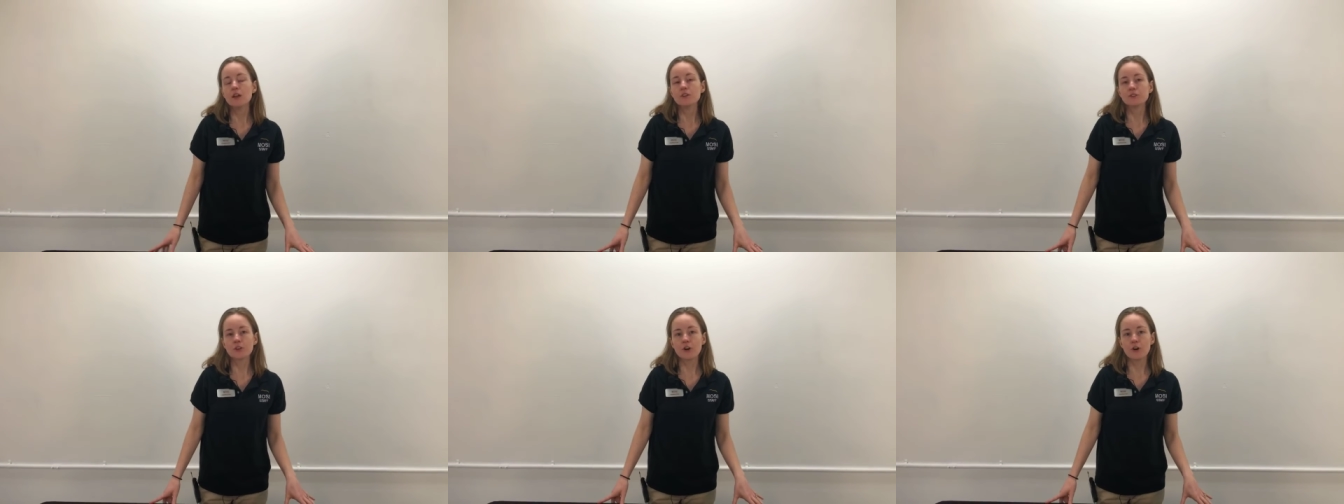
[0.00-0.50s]

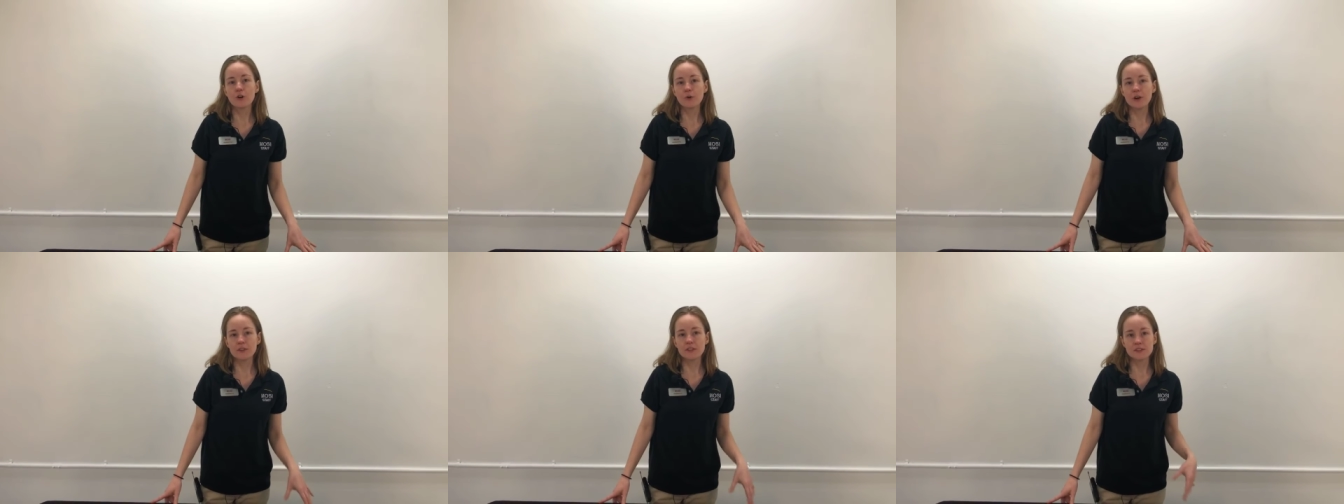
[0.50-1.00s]
So
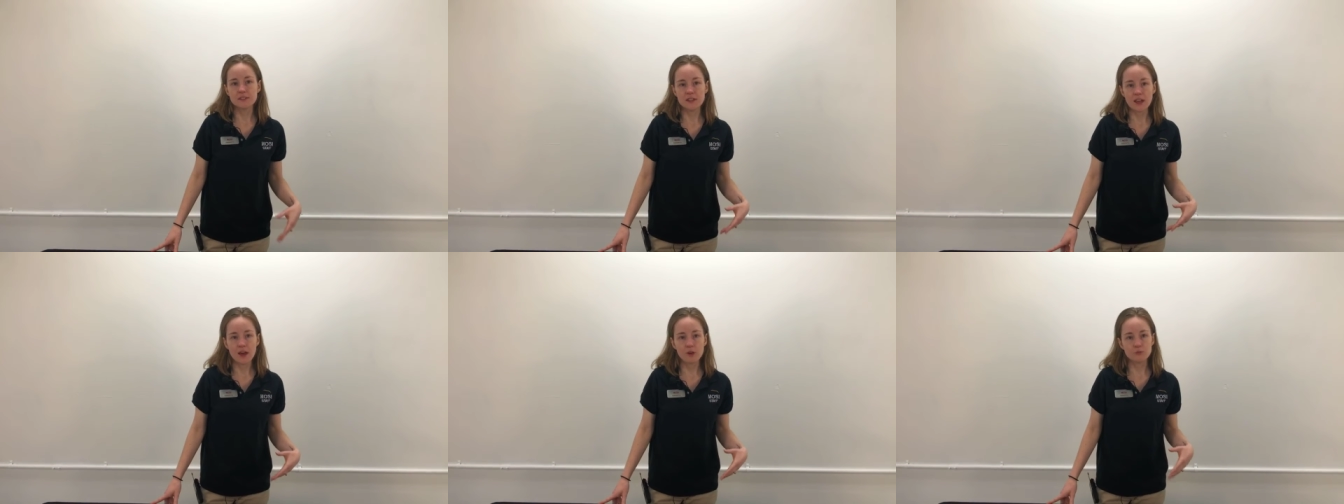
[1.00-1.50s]
this
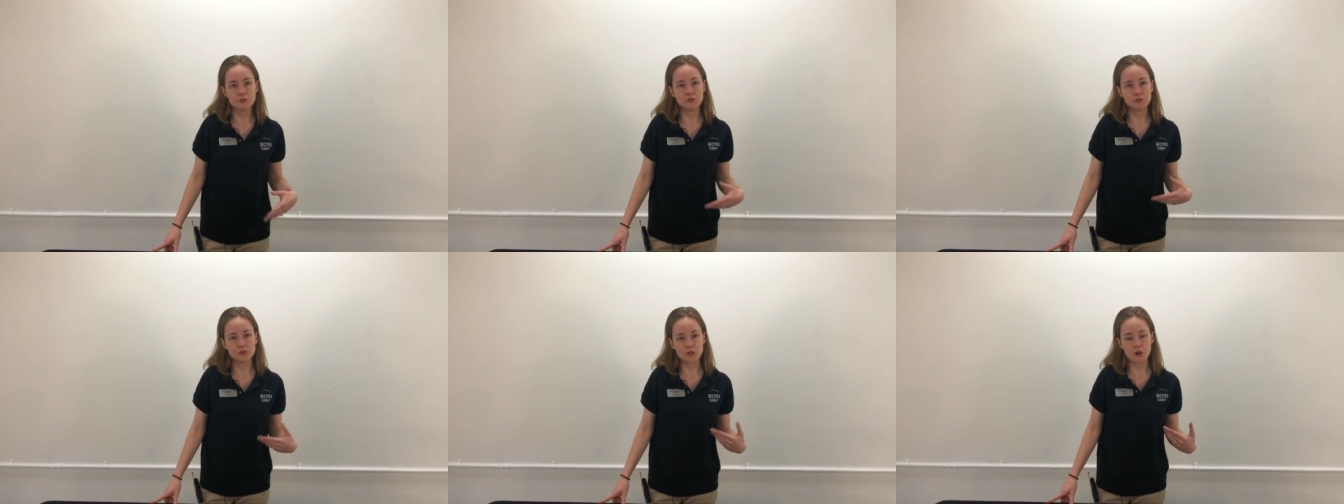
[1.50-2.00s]
helps you
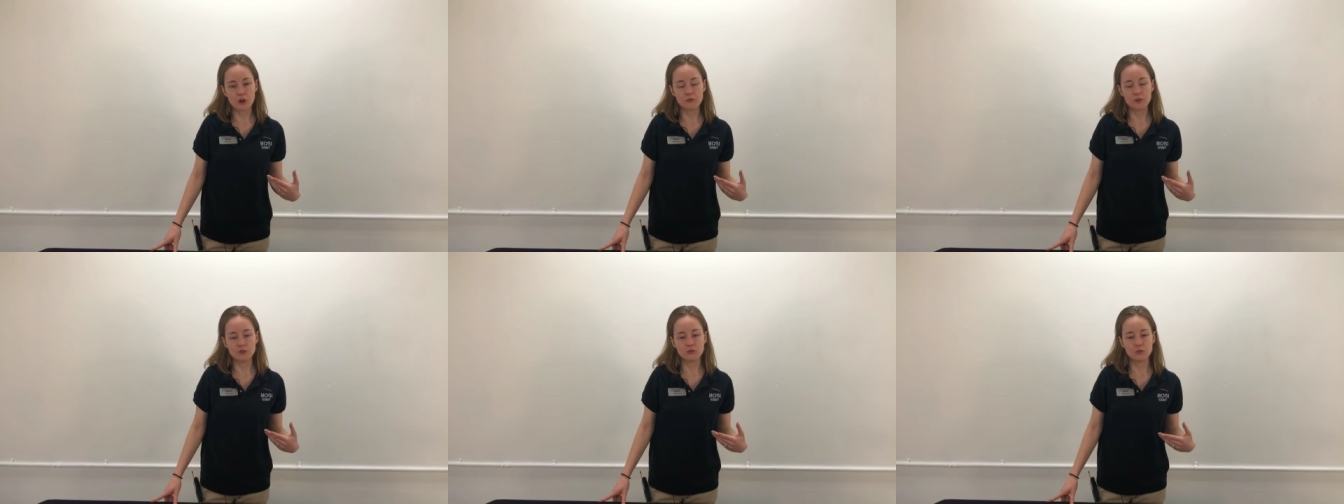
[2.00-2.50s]
solve
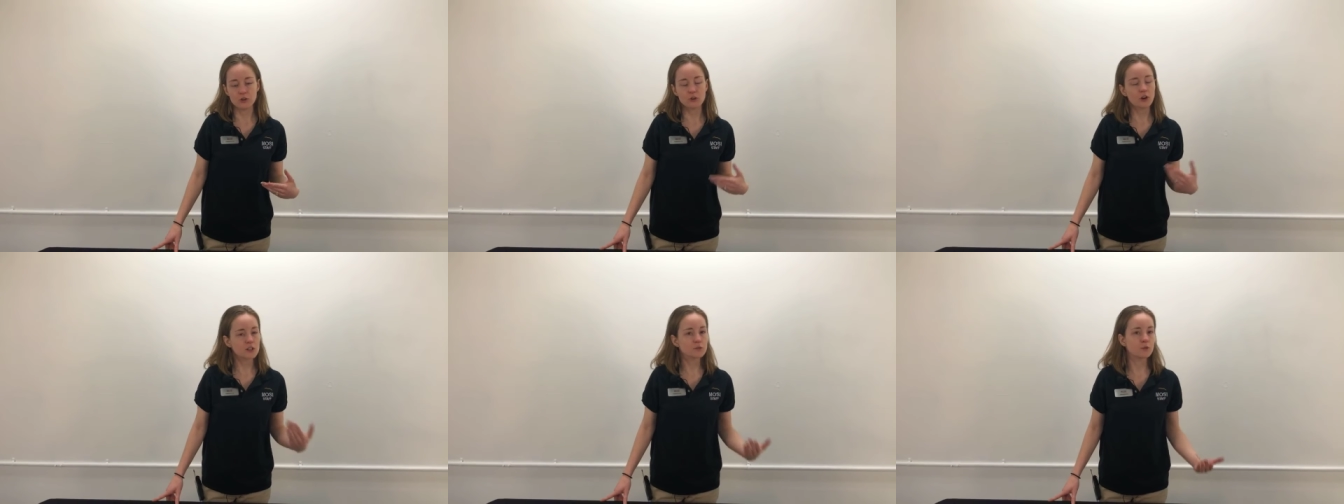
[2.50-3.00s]
your
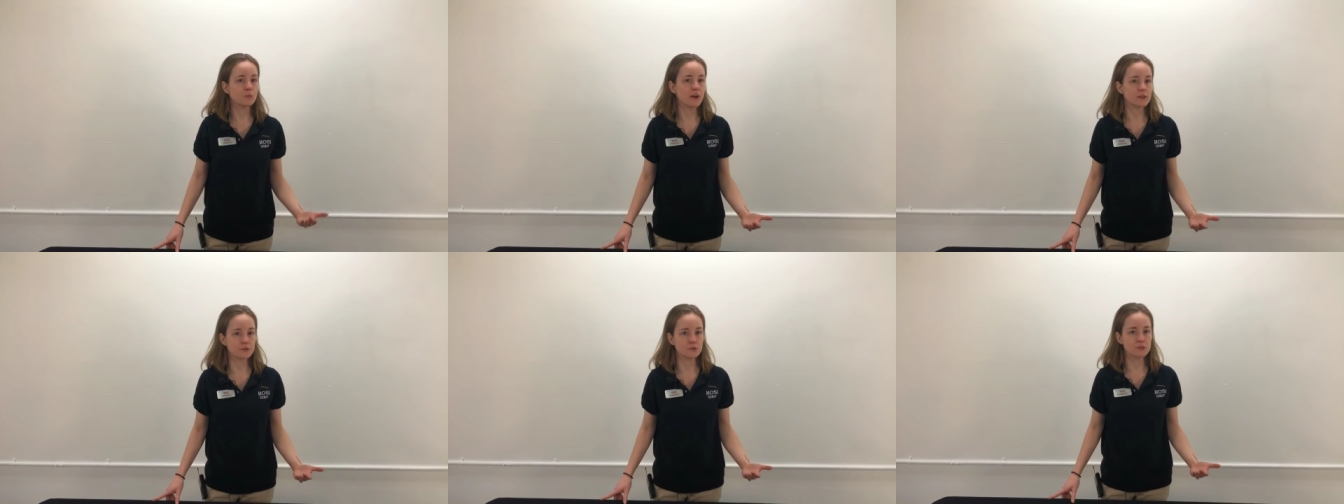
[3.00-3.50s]
crossword
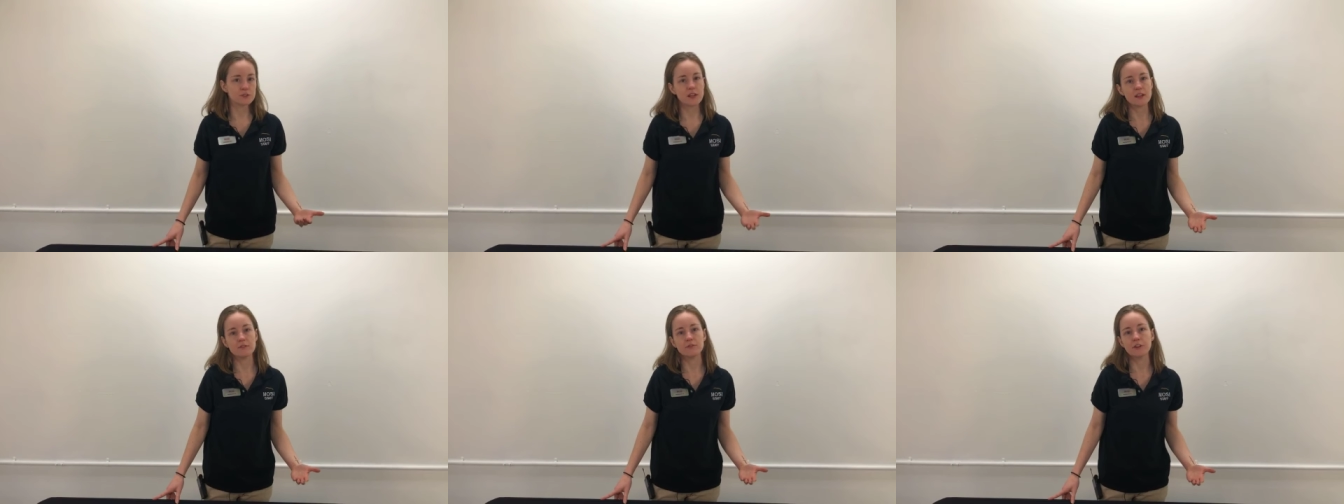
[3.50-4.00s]
puzzles
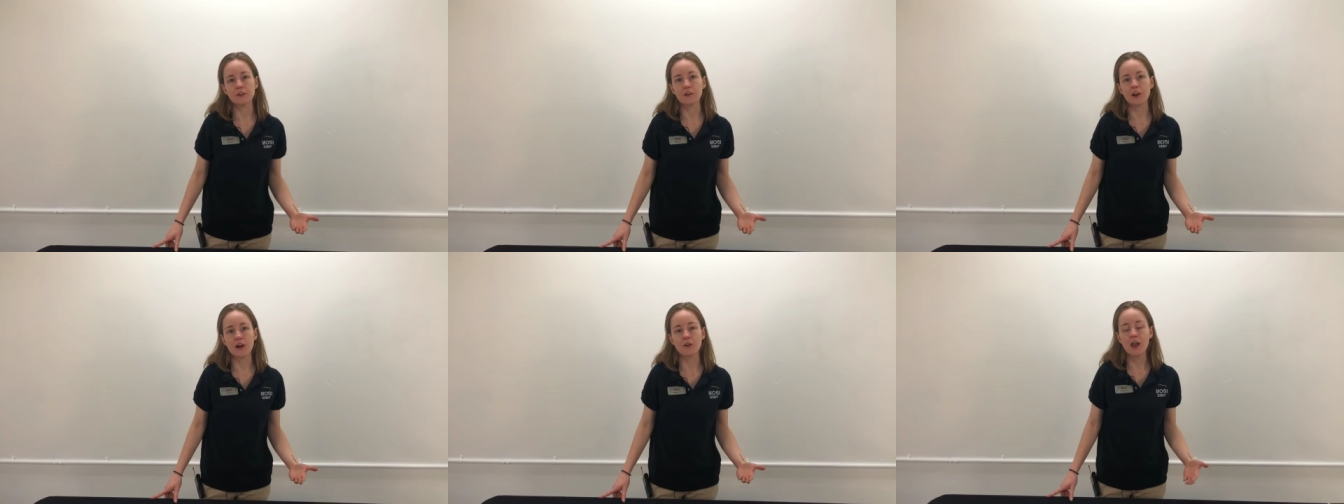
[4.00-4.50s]
and figure
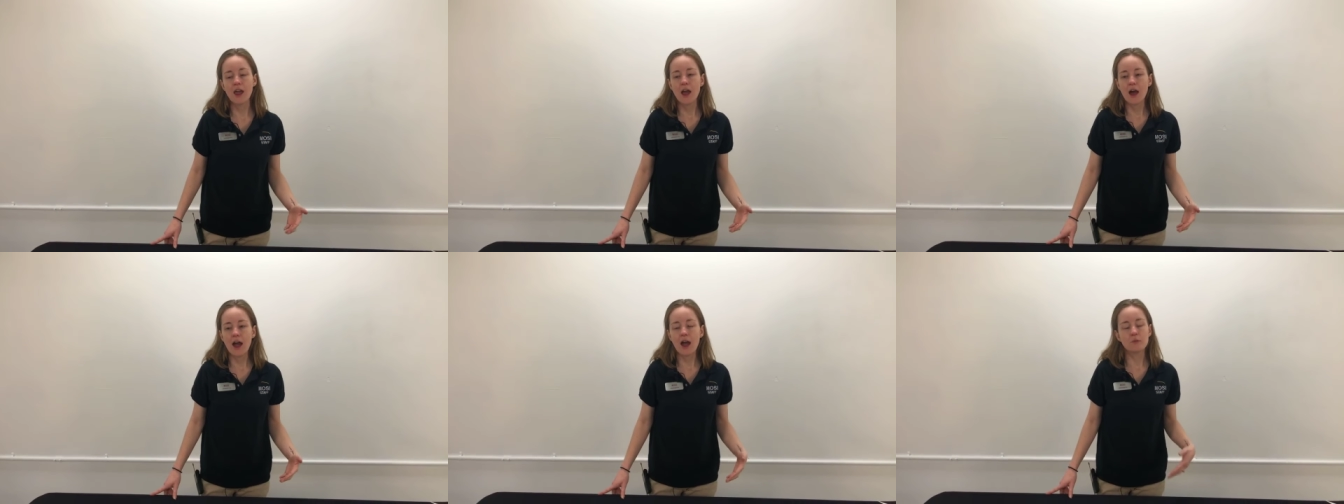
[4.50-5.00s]
out
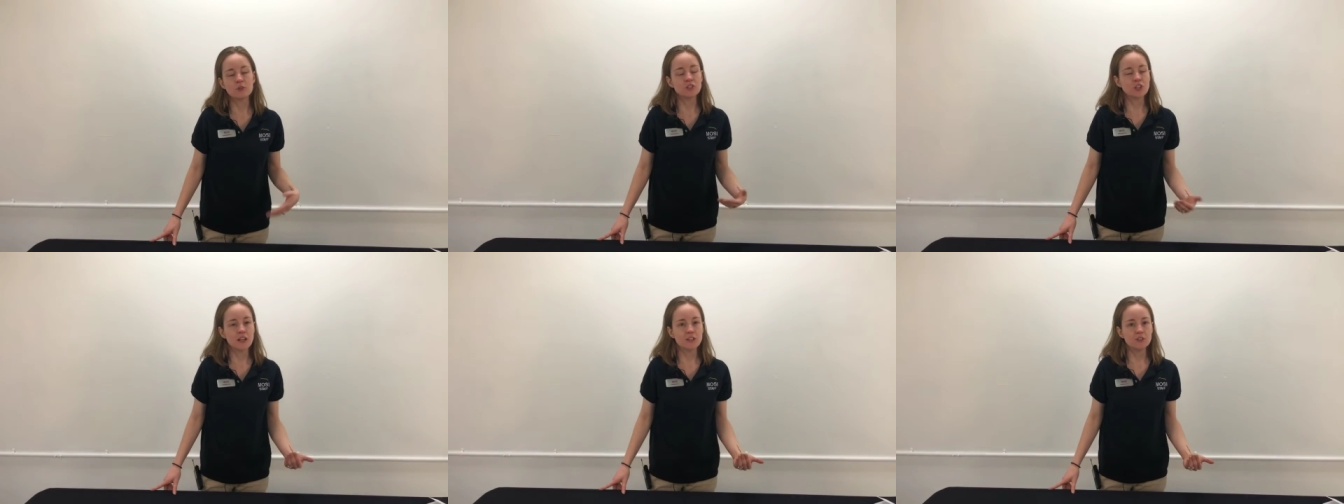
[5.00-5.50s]
how much
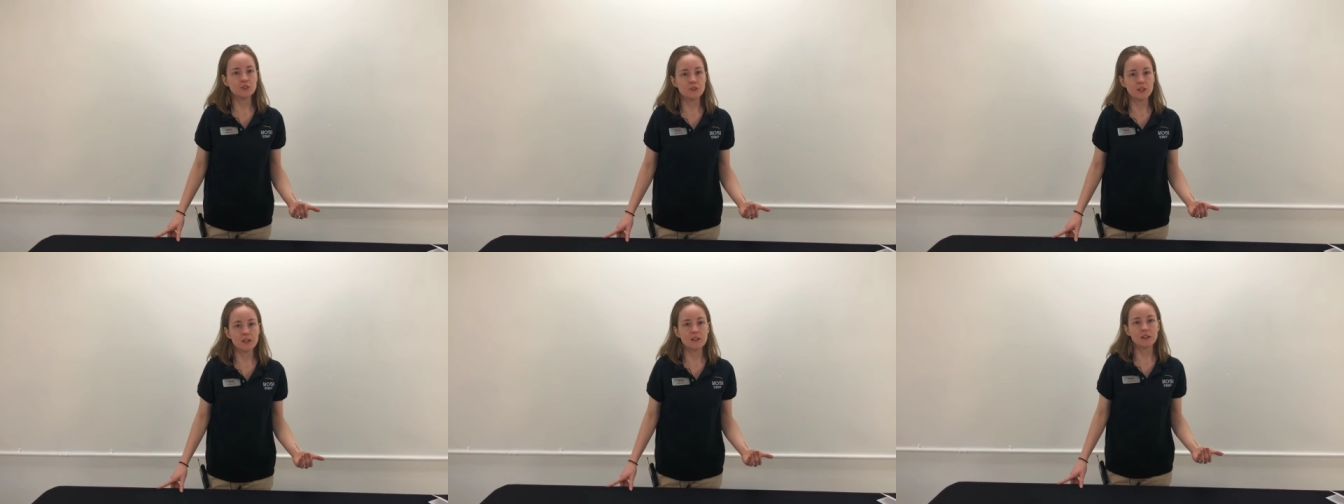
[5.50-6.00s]
change you
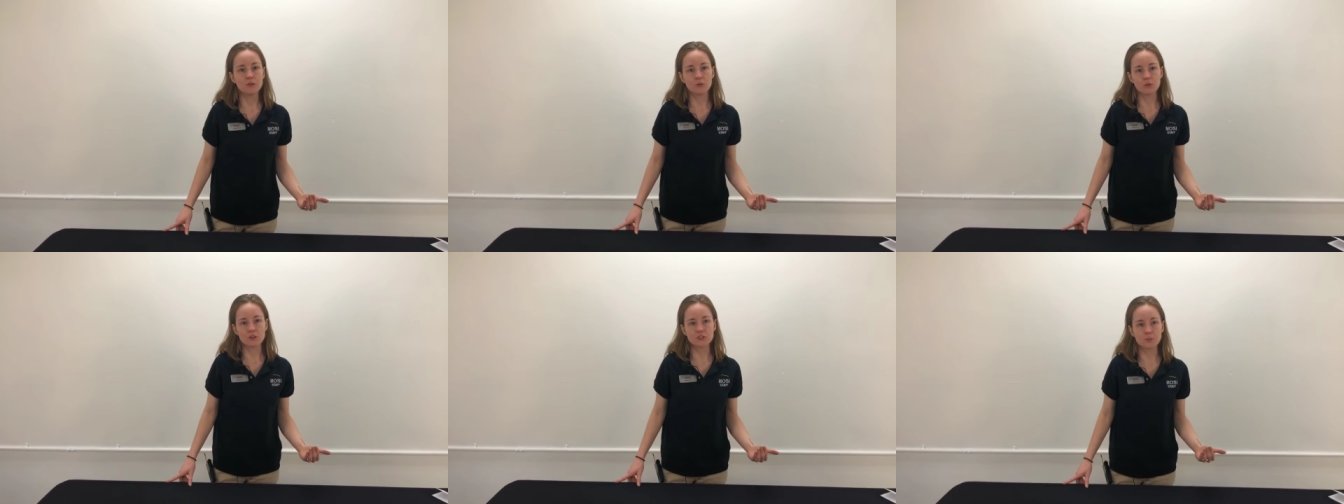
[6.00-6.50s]
need in
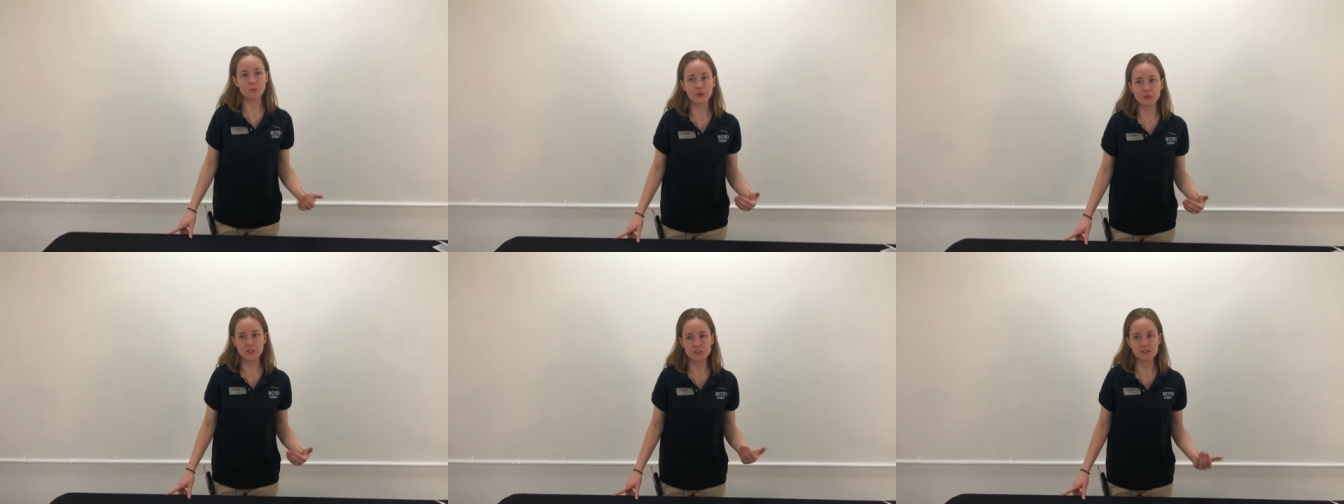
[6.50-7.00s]
order to
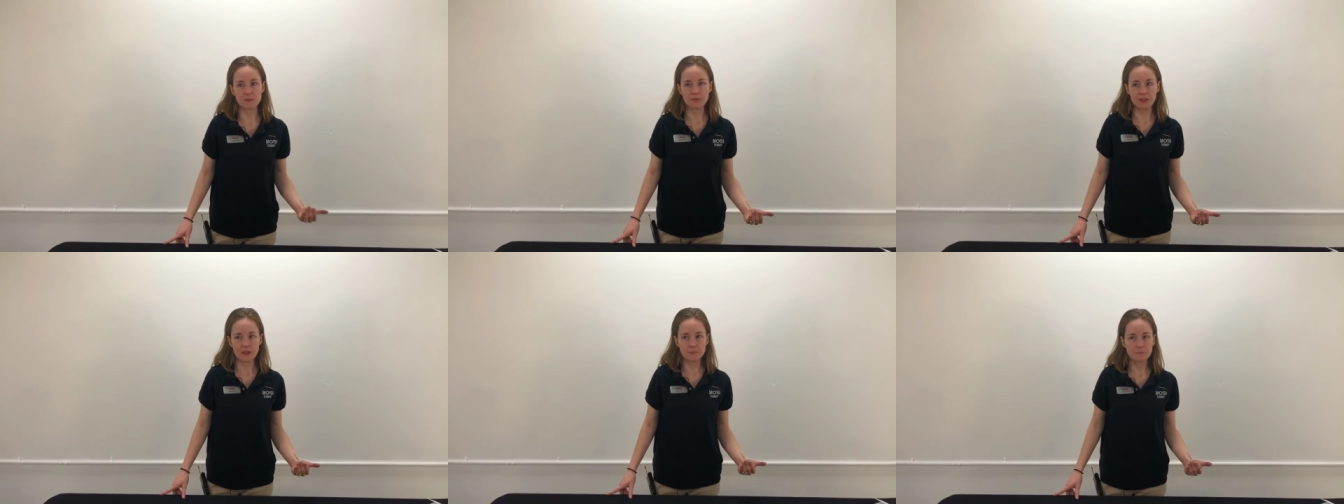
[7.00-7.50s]
purchase
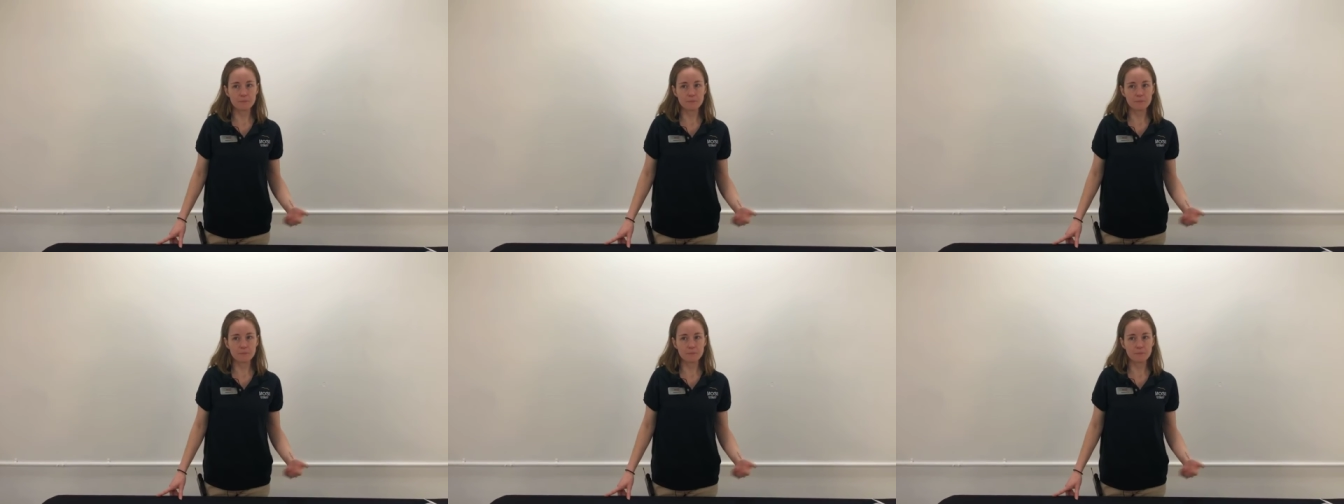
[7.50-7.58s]
something.